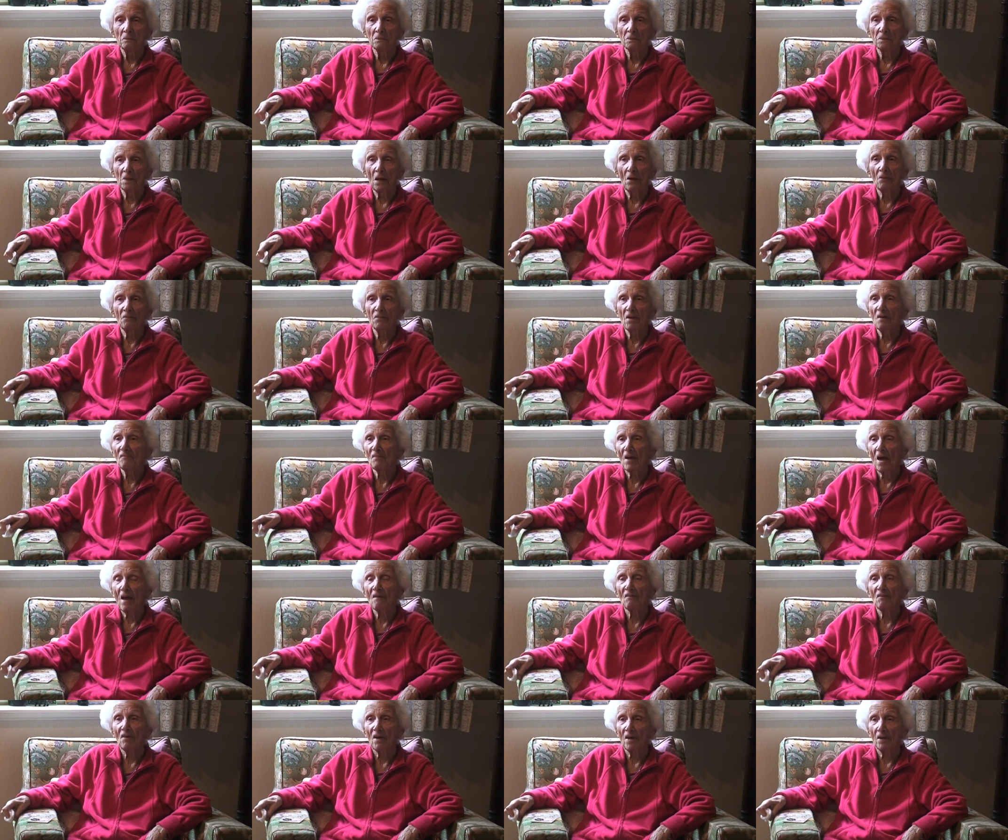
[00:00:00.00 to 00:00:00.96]
No, never
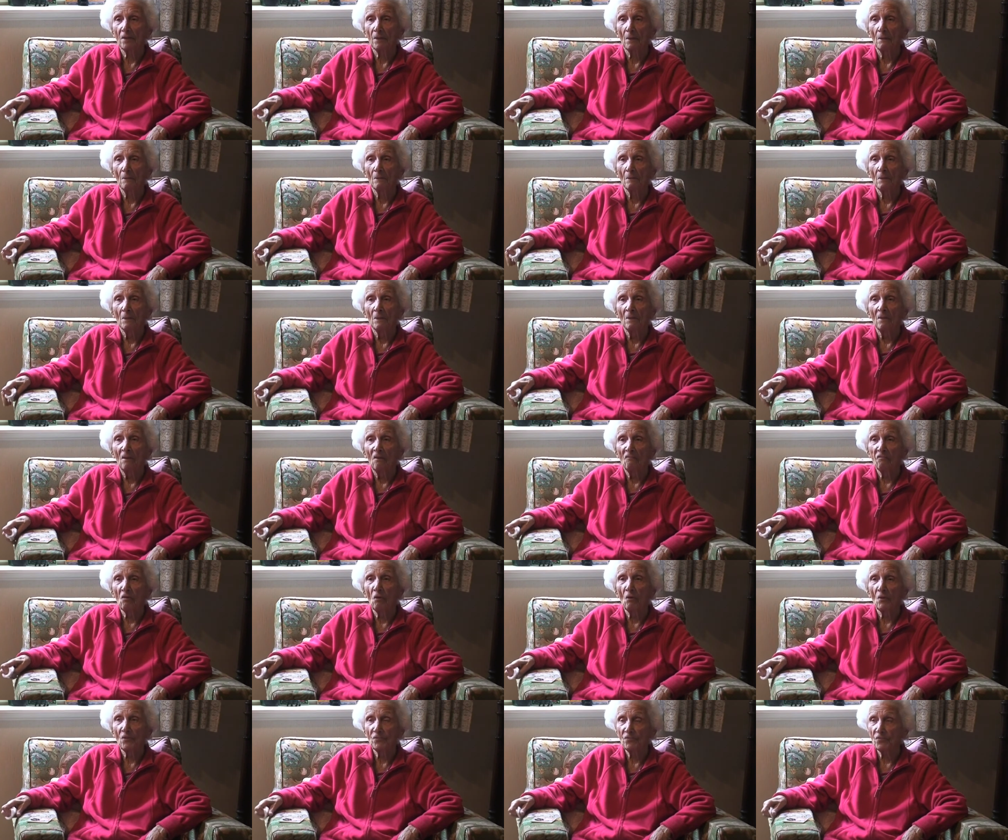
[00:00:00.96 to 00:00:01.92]
have had. Mm. I've
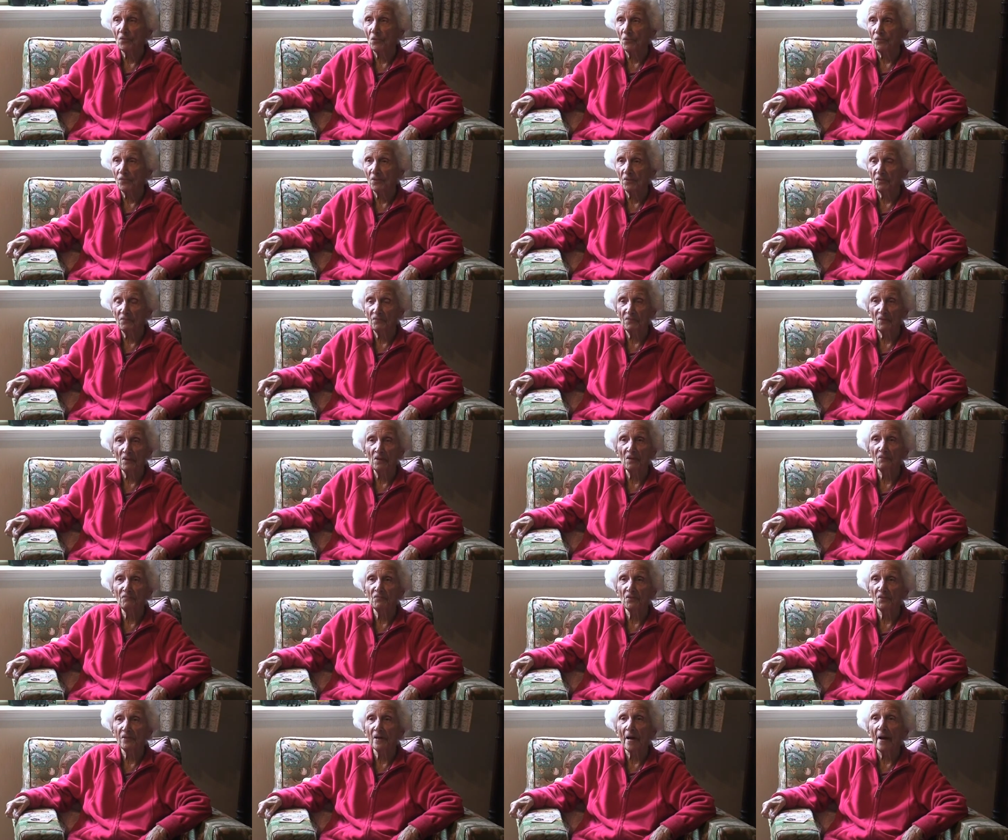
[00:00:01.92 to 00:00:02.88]
always thought that if you
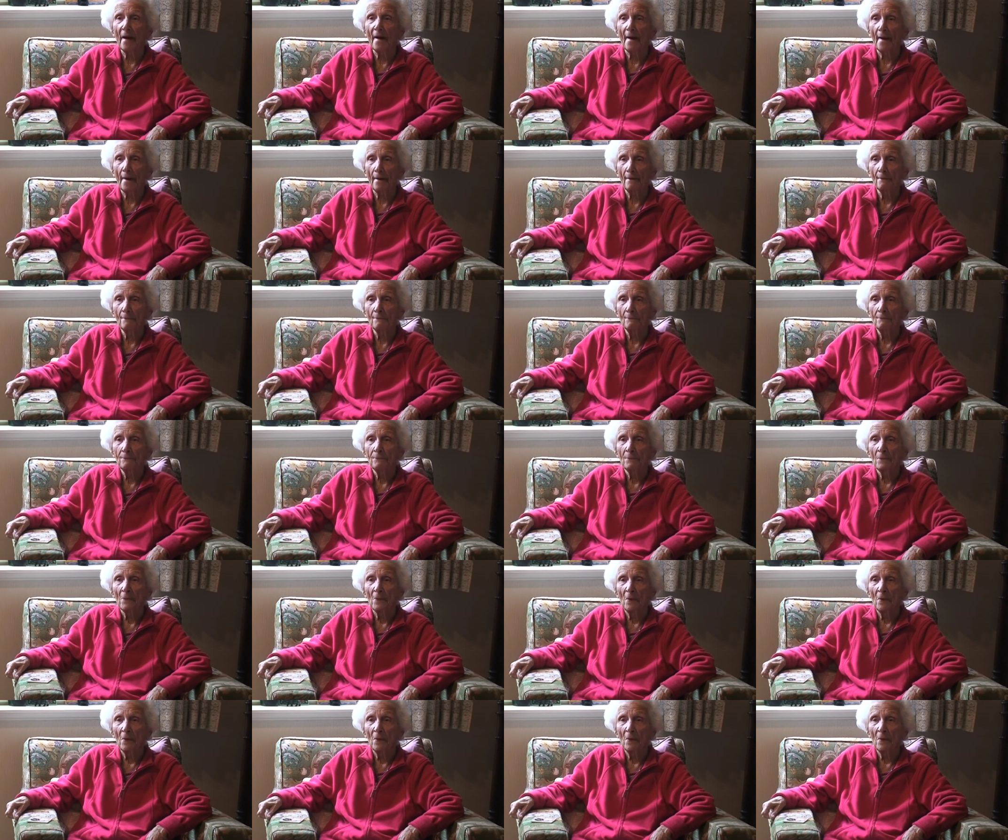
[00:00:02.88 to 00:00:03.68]
live, you die. Mm-hmm.